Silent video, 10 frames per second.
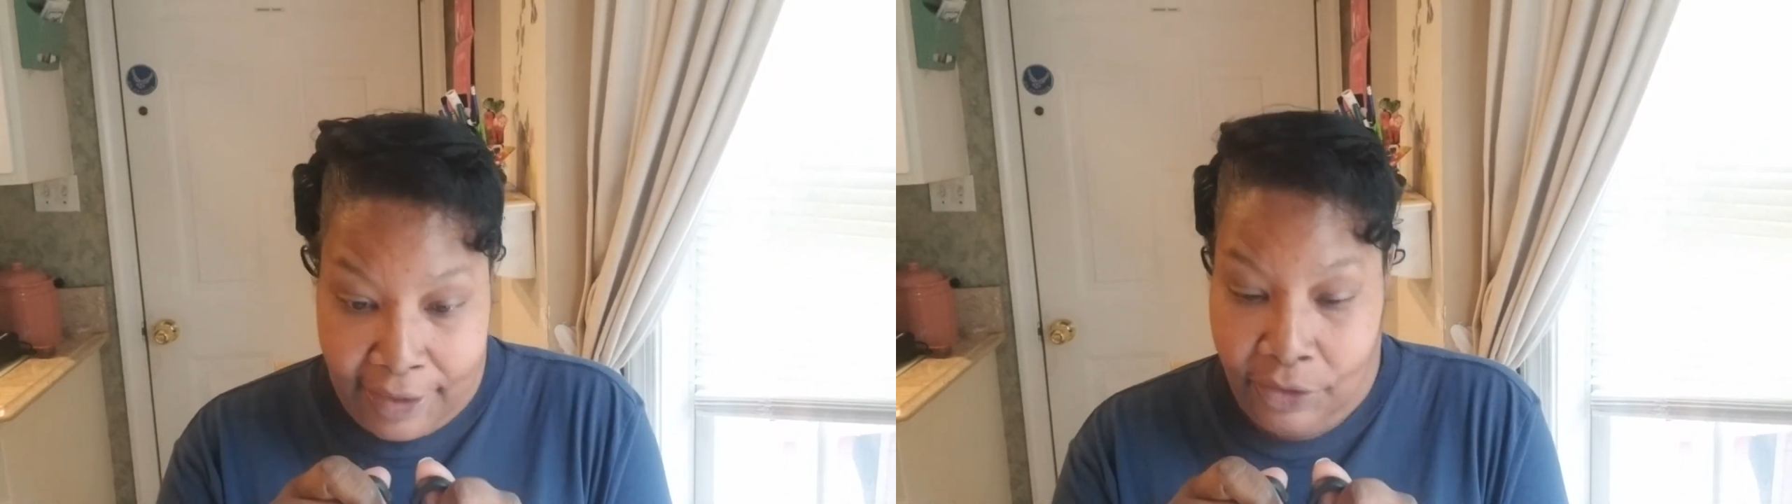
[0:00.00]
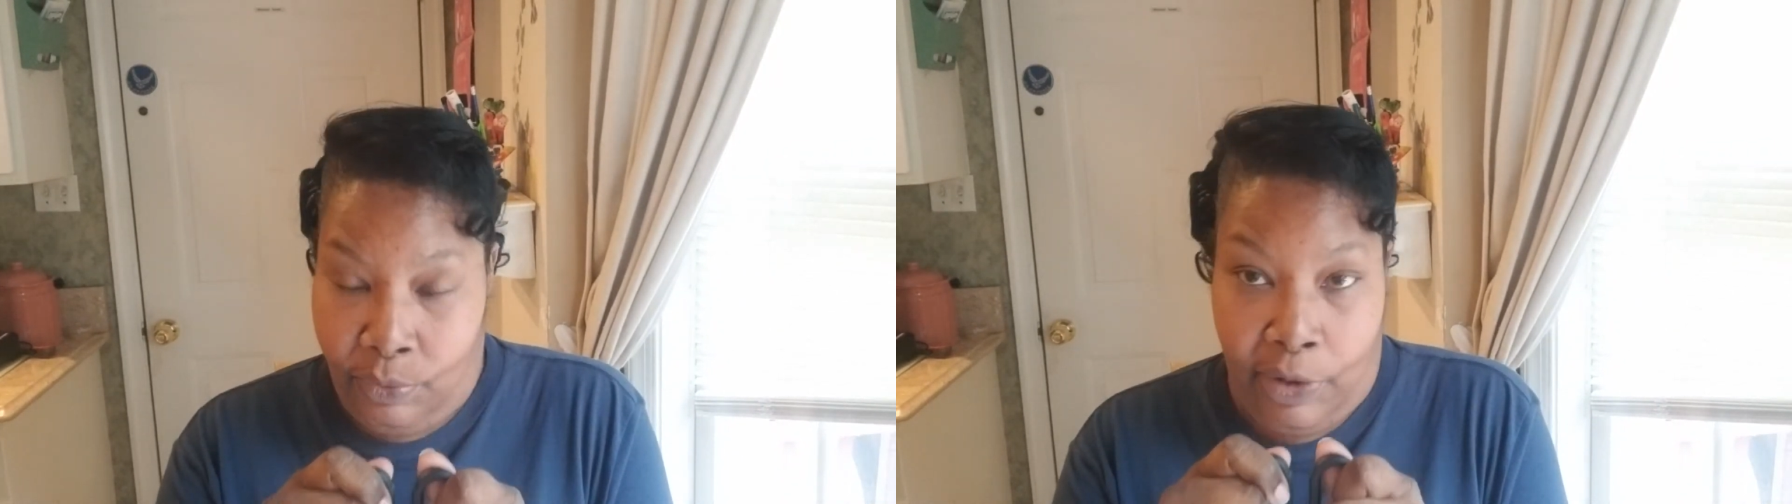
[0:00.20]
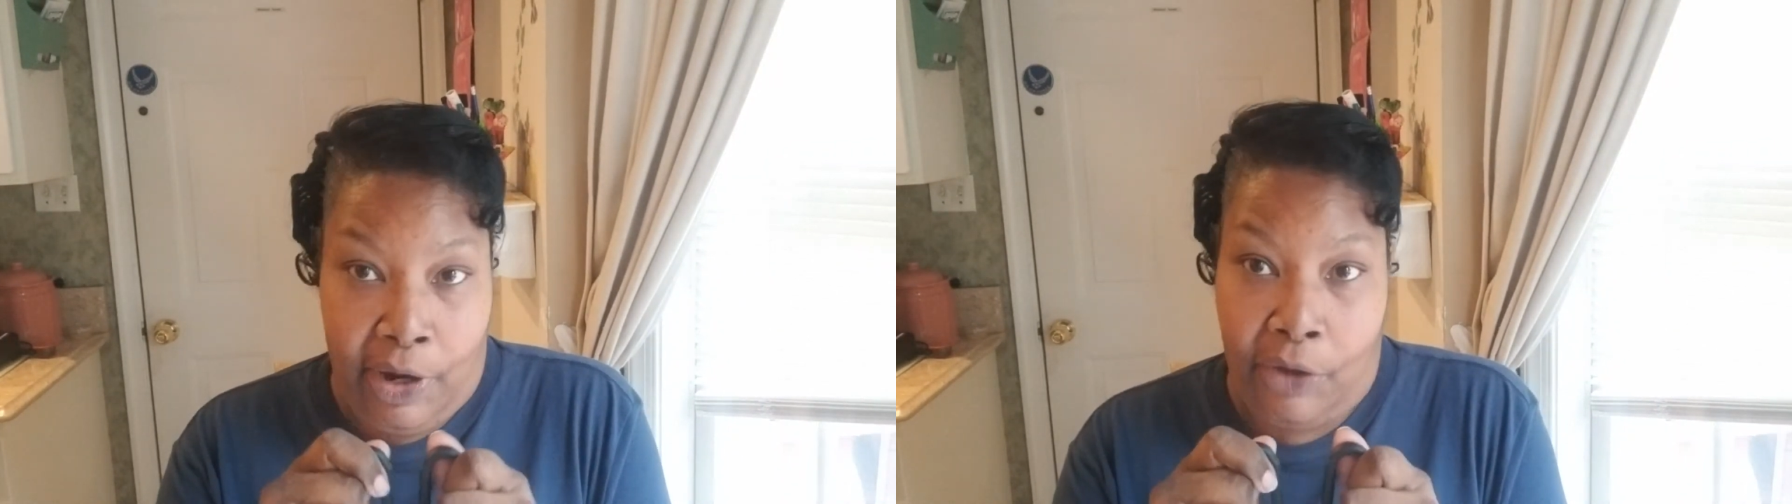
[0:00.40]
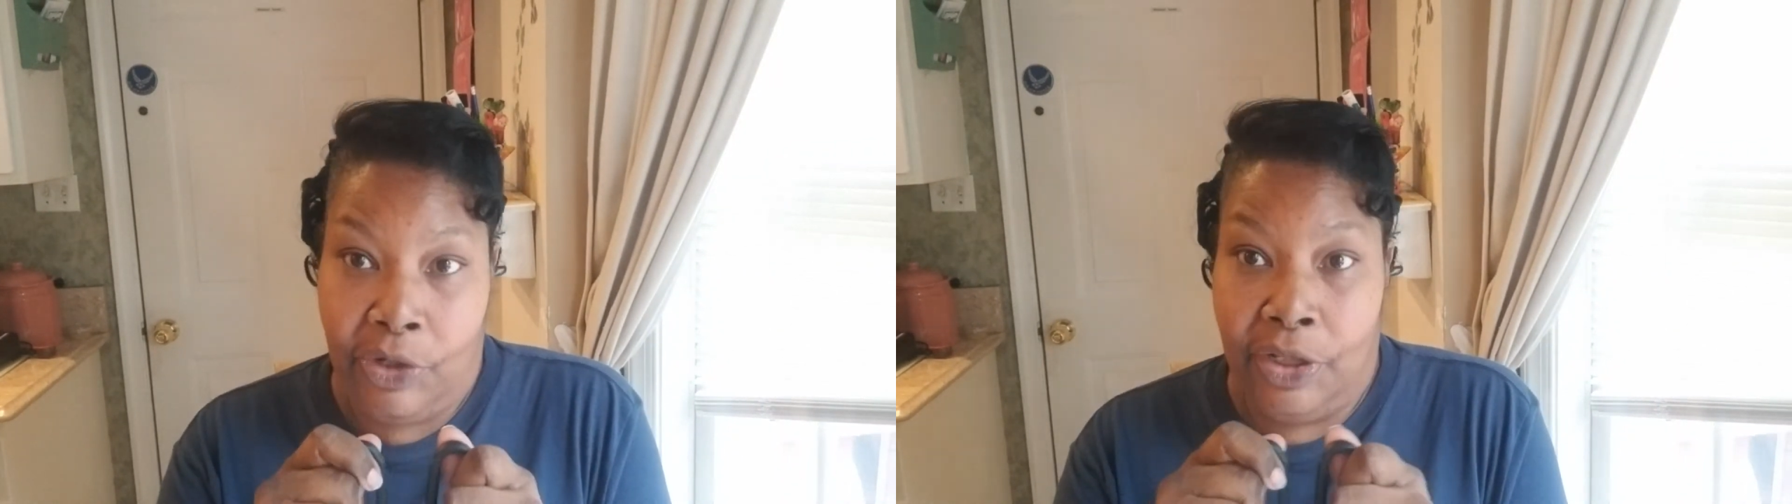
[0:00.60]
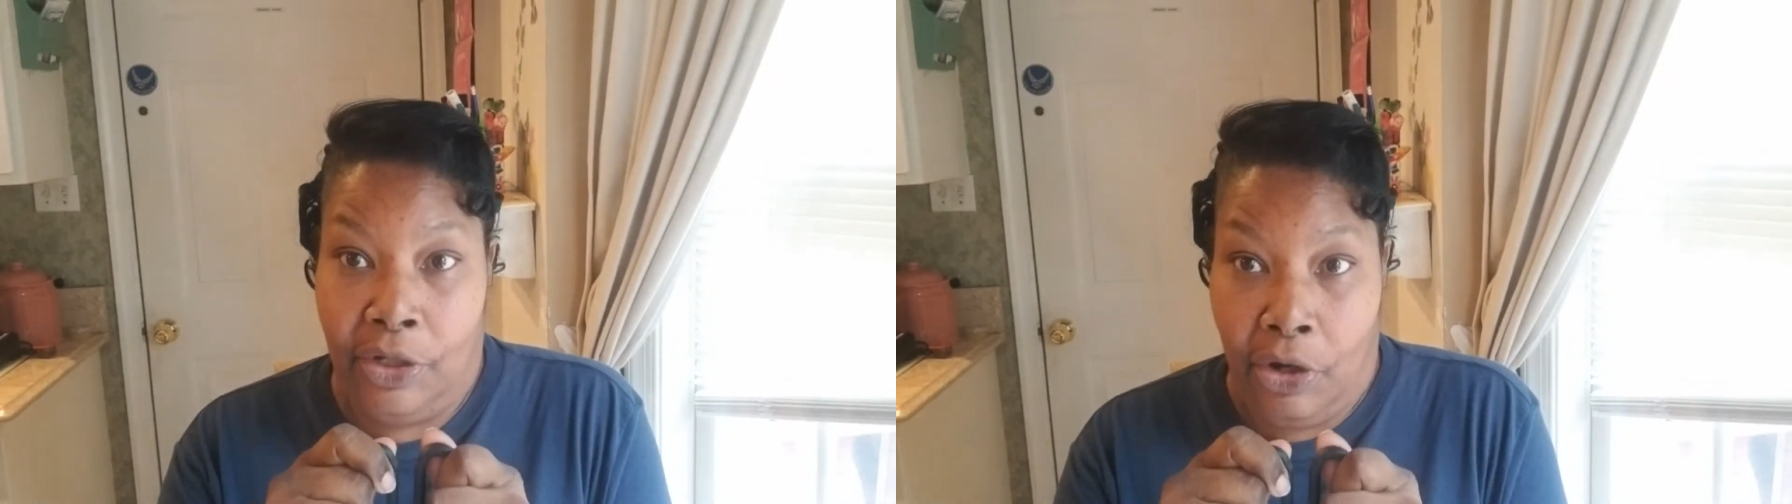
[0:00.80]
to wear out
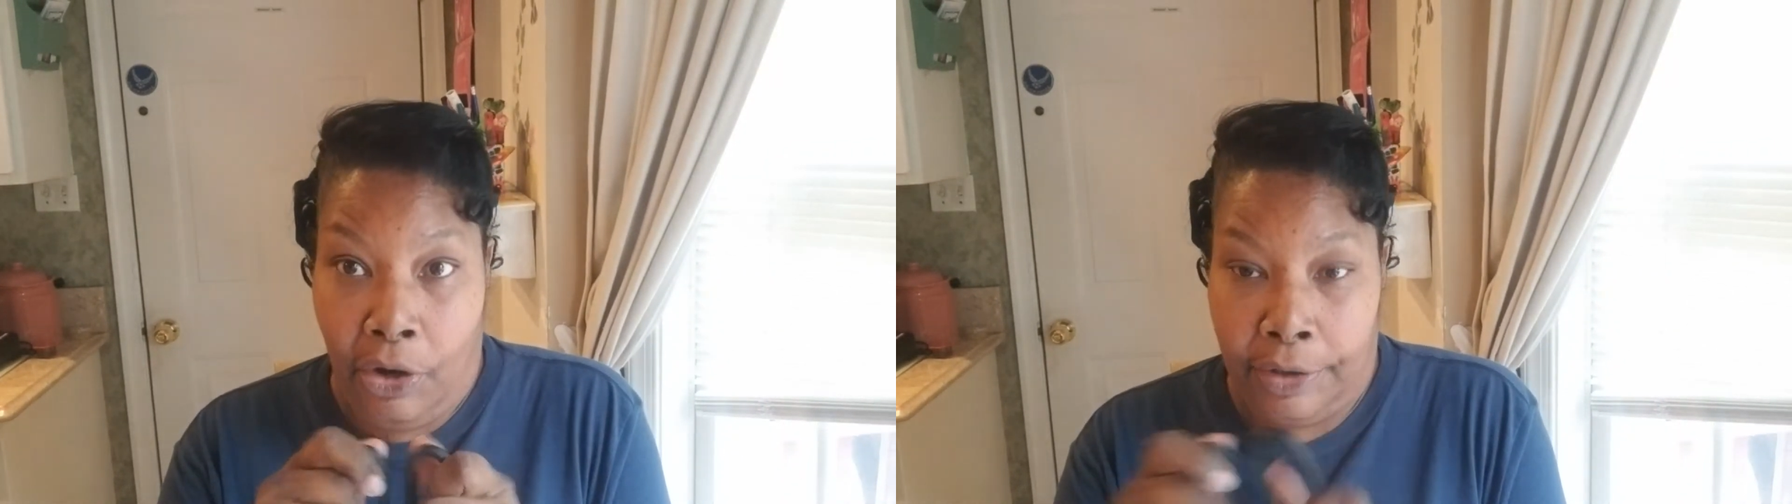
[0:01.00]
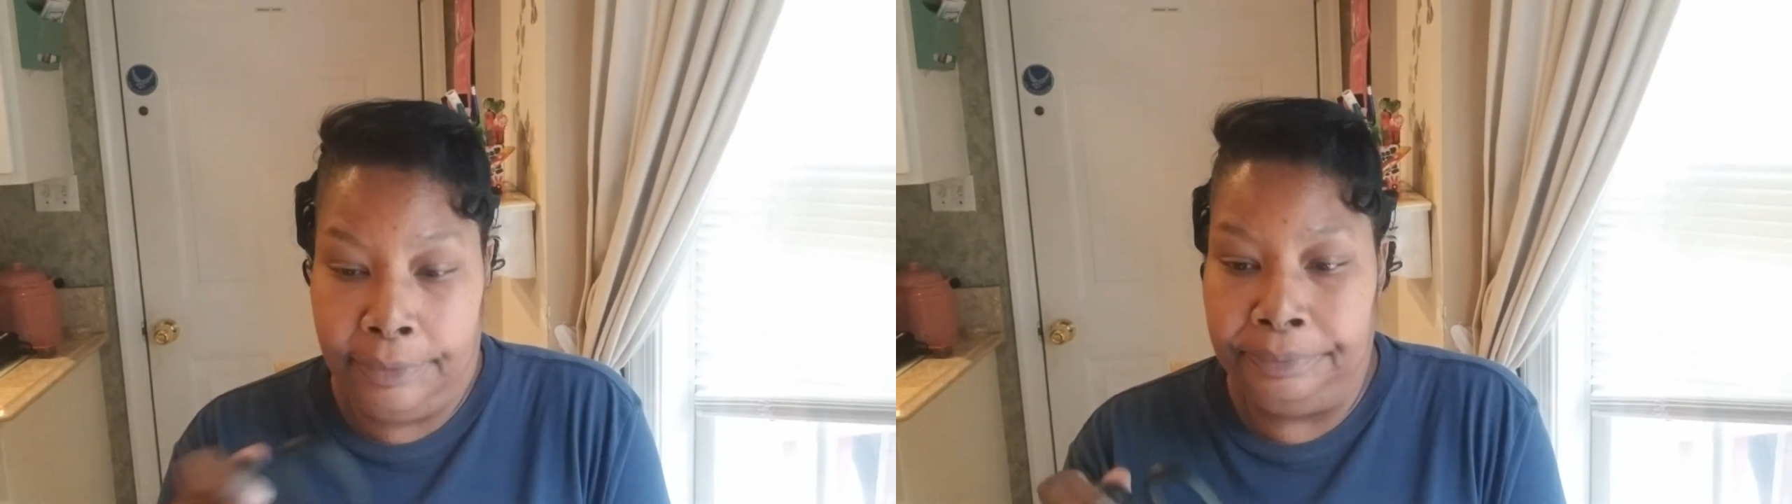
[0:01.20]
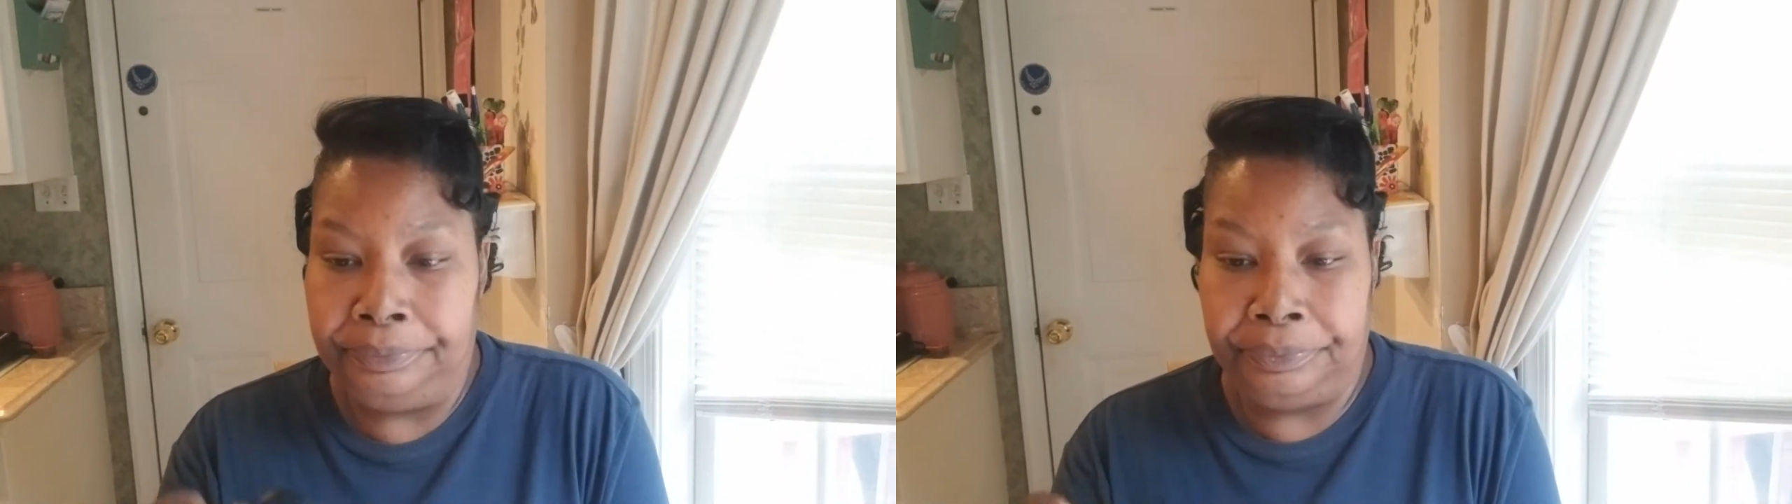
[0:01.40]
in the garden,